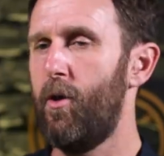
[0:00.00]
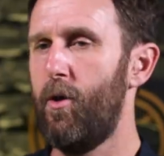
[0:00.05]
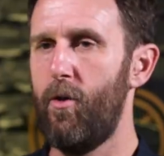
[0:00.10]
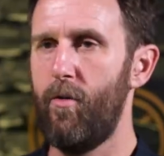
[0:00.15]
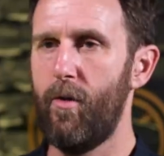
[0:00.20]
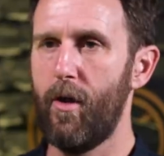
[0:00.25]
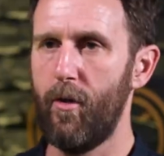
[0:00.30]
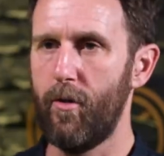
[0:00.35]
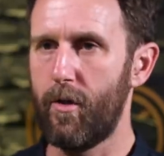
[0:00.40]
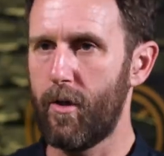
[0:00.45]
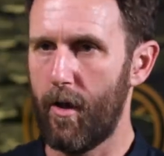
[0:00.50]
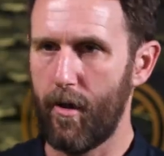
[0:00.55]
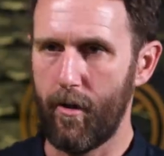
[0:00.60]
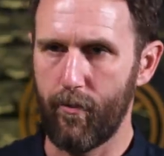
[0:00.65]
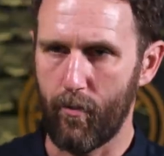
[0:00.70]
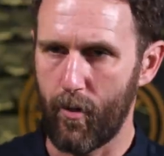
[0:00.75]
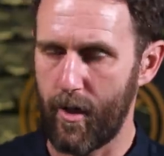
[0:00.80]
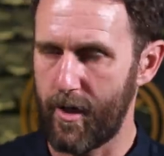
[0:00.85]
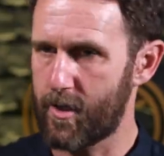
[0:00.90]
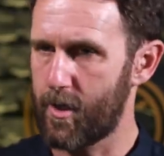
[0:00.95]
and you know kind
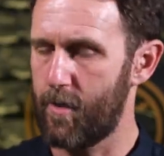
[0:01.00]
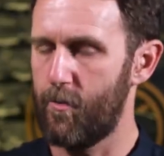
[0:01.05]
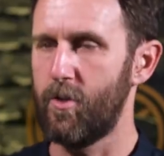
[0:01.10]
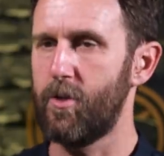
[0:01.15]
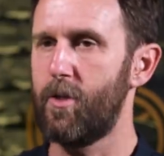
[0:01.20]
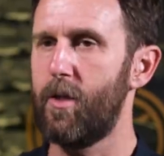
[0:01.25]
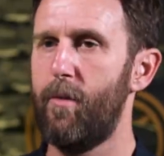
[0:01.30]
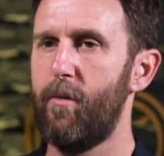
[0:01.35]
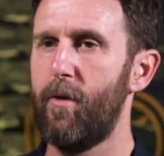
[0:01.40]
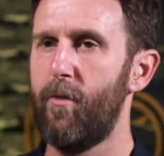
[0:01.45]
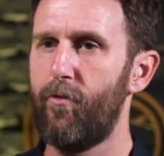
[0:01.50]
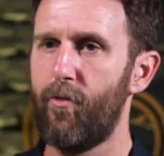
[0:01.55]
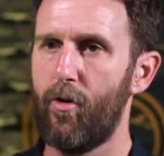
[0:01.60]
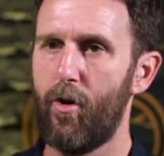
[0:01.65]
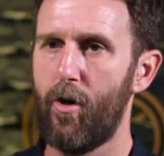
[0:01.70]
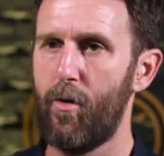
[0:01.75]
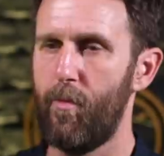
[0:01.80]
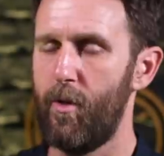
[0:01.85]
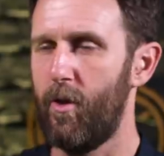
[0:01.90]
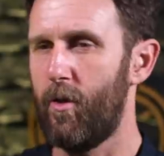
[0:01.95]
of where someone's coming
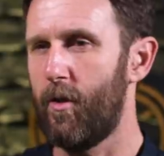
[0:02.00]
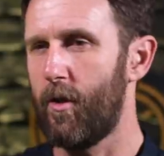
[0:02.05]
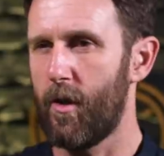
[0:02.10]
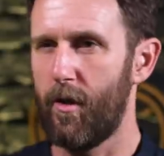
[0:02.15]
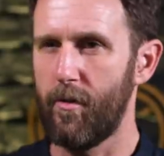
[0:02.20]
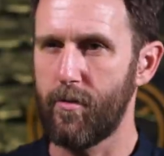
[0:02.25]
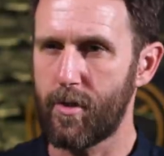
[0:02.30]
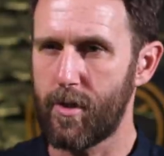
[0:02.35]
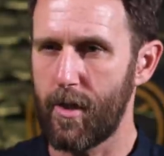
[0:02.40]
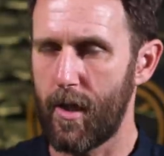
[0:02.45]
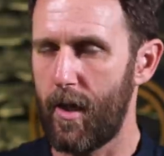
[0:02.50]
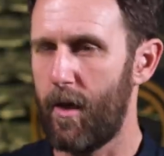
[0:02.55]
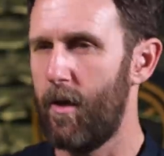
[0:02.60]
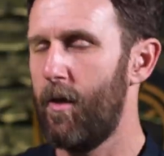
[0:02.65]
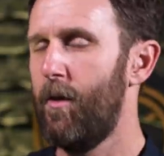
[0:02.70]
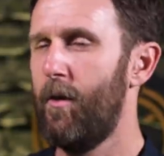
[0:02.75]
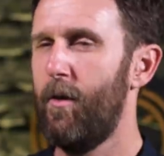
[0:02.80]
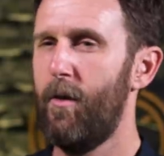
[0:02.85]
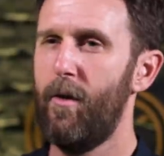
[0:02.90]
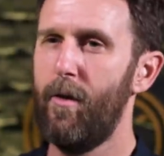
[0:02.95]
from and you can kind of see
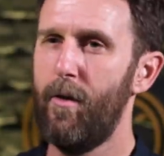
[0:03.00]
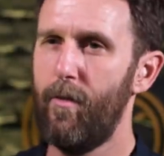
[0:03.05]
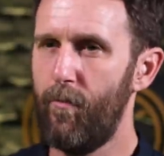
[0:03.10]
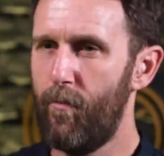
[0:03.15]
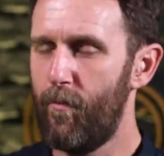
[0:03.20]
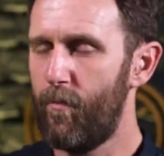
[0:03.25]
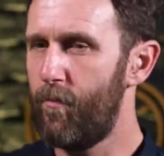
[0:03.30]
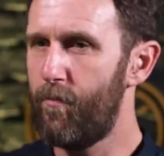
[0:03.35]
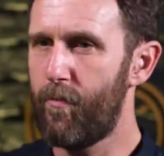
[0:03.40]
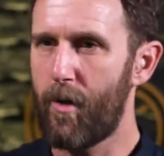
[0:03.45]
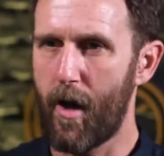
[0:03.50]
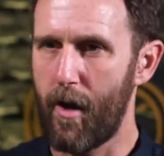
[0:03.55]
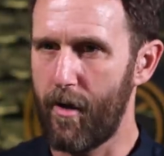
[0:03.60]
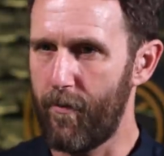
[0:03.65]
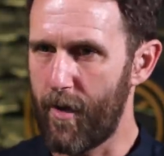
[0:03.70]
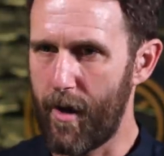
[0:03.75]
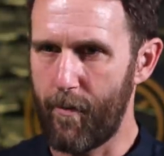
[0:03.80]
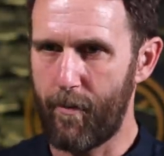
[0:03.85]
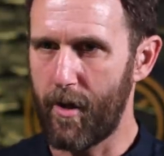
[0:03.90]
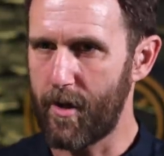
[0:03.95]
part of
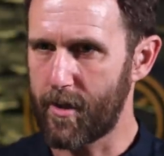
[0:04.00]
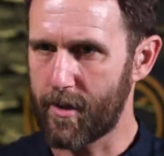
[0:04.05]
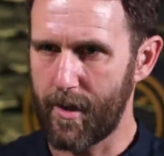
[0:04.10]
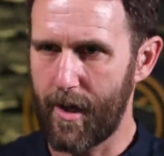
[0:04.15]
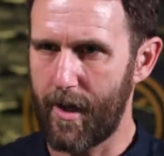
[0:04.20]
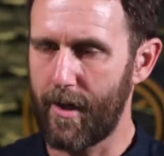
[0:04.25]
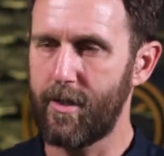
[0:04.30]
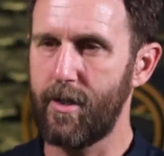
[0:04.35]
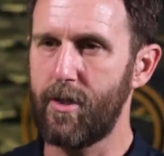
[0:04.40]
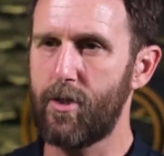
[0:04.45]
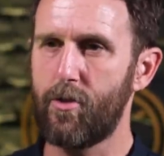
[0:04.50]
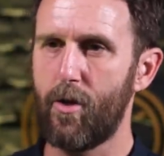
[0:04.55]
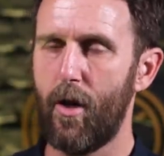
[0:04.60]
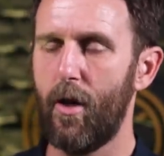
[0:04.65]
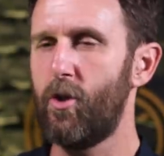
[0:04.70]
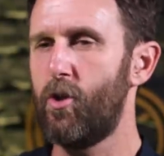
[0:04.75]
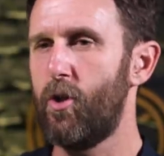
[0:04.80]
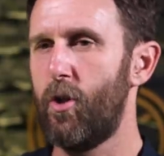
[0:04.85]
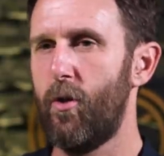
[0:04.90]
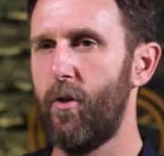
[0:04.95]
their personality
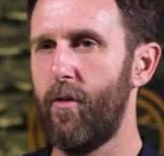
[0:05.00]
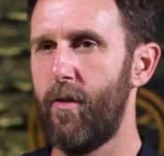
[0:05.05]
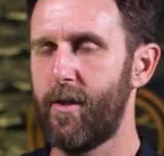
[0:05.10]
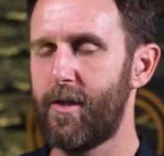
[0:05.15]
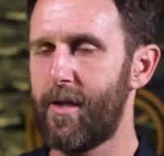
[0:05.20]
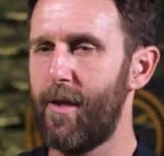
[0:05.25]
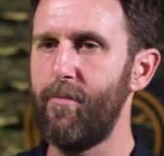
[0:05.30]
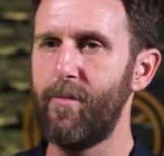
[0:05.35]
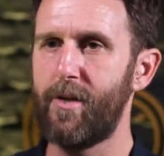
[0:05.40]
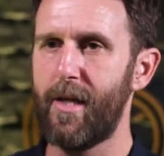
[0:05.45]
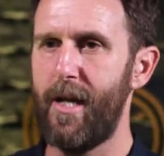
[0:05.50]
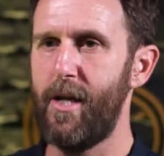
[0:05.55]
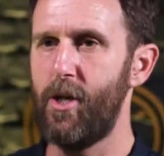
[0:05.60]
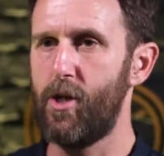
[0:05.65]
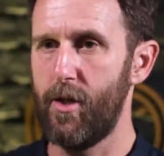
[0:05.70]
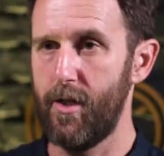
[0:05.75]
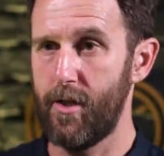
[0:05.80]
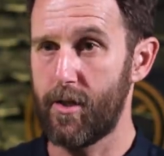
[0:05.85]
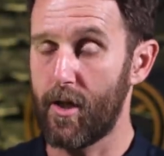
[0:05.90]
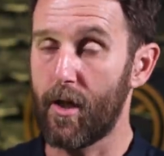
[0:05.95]
structure, and the
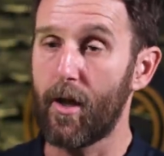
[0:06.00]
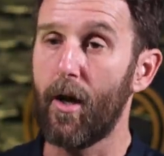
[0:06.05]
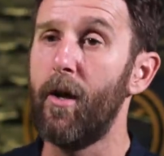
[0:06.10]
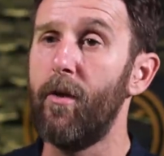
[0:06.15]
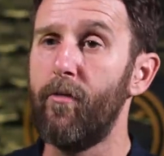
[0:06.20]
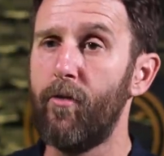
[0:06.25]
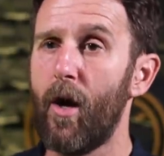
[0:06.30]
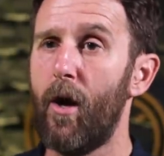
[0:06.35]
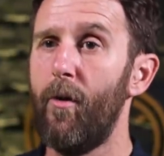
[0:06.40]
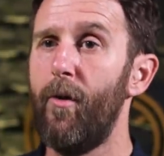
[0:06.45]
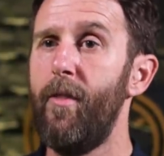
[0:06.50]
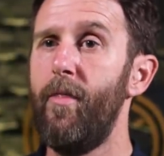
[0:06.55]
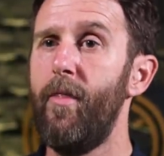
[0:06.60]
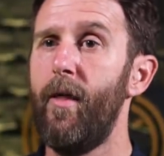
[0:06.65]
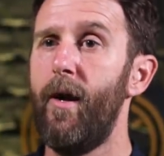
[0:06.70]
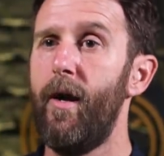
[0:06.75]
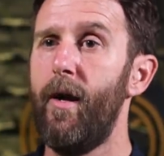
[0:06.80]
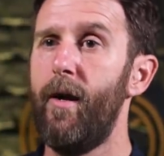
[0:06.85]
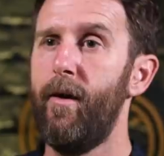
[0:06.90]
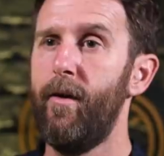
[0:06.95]
temptation is to kind of go in
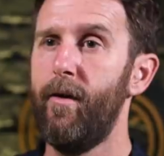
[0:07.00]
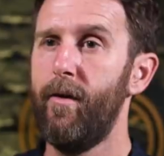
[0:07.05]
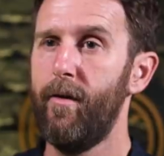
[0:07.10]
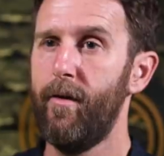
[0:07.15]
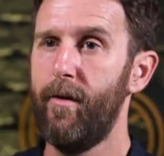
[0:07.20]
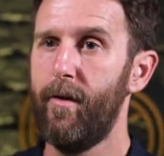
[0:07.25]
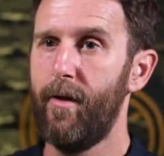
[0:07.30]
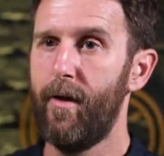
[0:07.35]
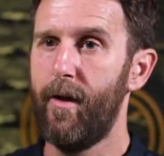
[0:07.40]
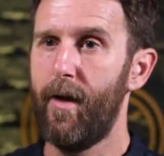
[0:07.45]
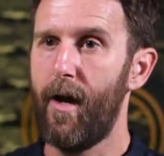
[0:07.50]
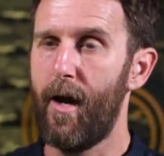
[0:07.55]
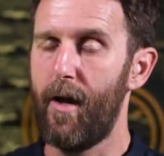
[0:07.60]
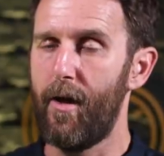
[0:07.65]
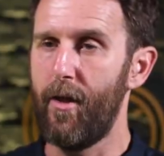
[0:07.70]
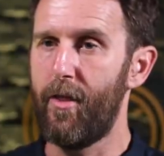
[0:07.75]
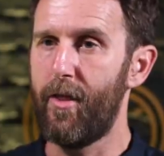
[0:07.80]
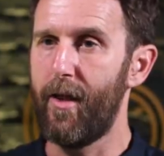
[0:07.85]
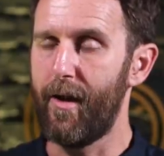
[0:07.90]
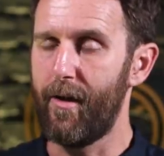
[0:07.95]
there. And
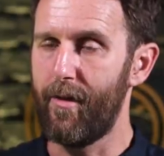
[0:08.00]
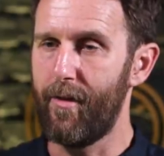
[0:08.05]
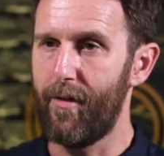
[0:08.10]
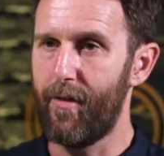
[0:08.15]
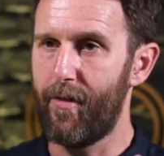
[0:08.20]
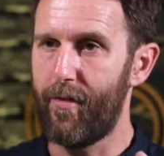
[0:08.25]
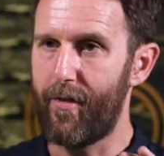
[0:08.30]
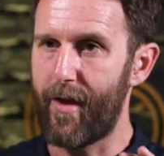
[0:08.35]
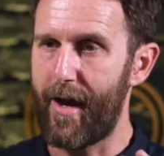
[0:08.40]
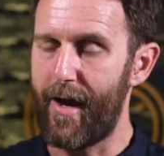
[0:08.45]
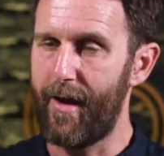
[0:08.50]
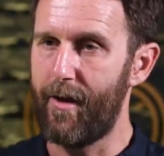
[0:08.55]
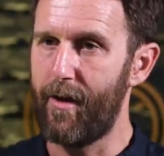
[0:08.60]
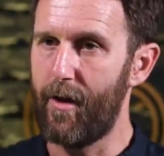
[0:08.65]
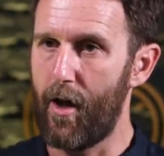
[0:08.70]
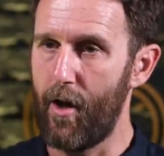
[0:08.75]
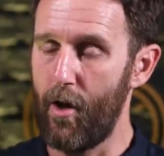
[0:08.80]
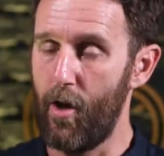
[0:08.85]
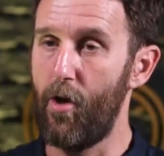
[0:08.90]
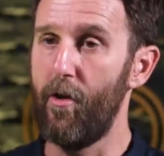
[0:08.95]
I think that
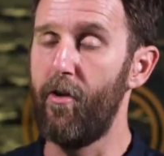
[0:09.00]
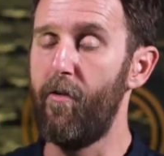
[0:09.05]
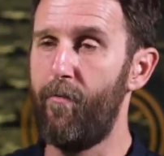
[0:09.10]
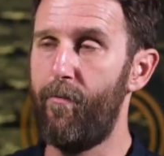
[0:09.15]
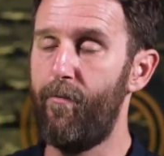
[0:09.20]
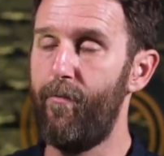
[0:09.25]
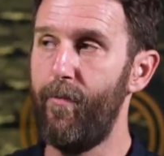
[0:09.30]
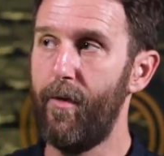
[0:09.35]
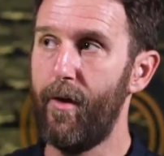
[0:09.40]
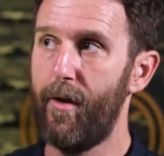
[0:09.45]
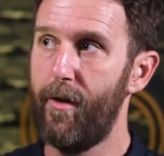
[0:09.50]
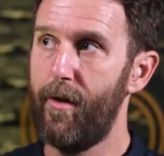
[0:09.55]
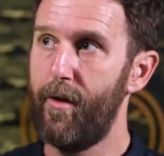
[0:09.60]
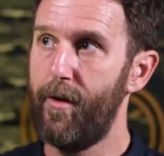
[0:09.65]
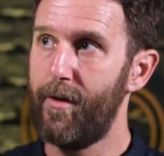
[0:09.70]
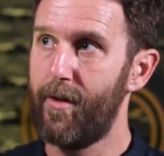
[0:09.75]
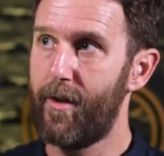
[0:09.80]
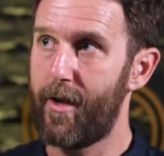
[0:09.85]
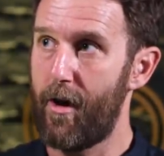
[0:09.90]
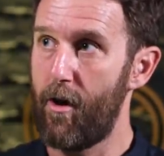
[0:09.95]
a lot of
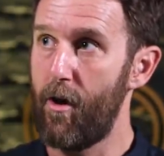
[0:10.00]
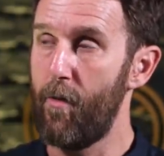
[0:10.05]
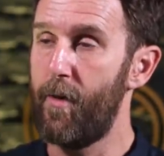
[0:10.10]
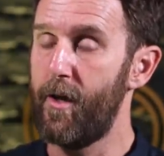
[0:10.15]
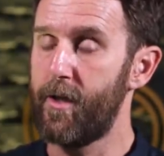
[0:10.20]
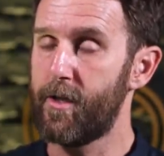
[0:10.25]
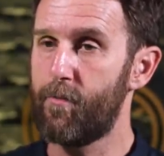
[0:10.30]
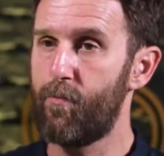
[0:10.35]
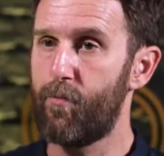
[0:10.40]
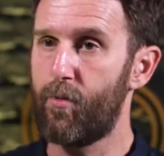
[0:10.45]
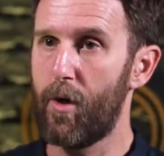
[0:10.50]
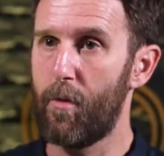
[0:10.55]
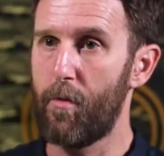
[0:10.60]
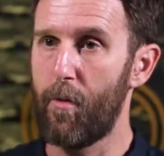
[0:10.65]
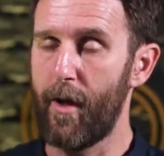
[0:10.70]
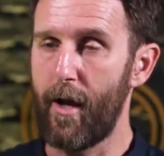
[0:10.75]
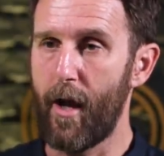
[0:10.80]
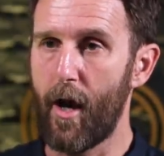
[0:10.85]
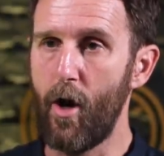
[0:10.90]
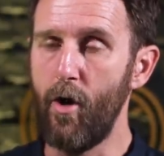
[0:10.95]
therapists
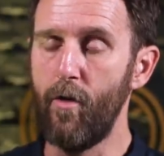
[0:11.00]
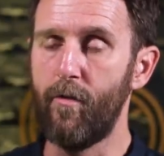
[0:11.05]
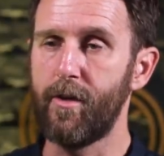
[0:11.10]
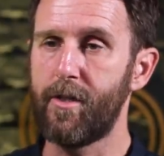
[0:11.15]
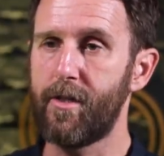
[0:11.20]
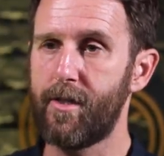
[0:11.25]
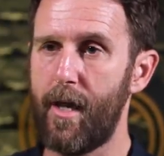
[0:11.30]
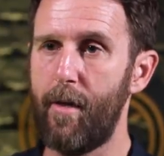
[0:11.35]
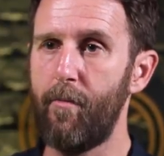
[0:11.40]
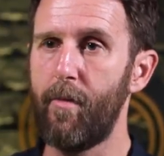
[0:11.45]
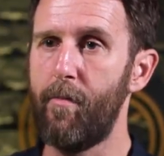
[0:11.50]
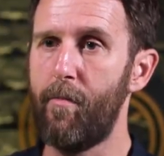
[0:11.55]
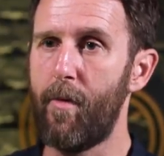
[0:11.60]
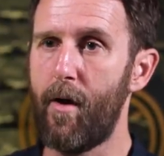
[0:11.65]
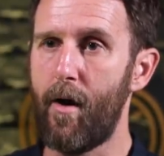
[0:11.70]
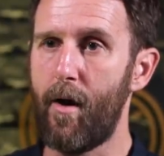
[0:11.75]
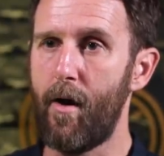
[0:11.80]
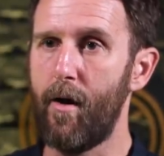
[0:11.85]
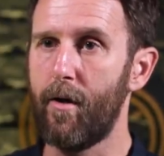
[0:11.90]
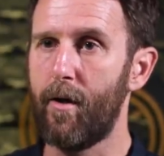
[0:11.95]
probably overstep the
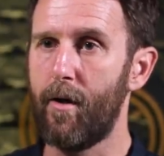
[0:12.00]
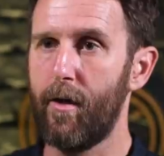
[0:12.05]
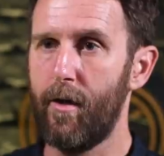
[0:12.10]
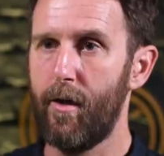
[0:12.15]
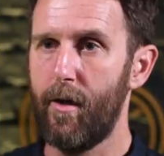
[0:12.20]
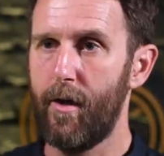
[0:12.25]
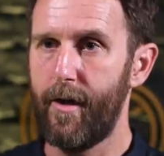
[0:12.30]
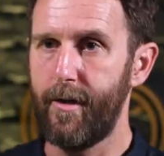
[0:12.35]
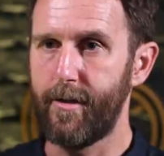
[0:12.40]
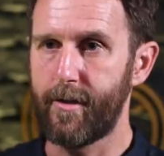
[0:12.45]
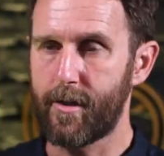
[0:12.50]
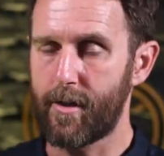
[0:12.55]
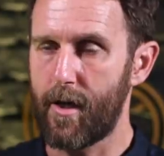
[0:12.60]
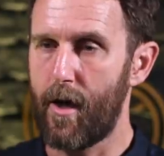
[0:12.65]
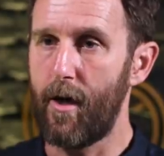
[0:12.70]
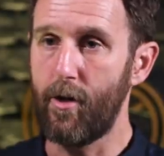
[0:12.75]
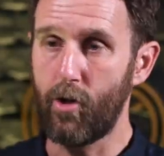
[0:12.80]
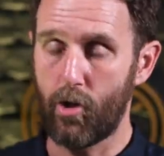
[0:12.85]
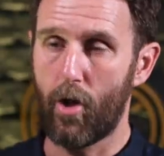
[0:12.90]
mark and start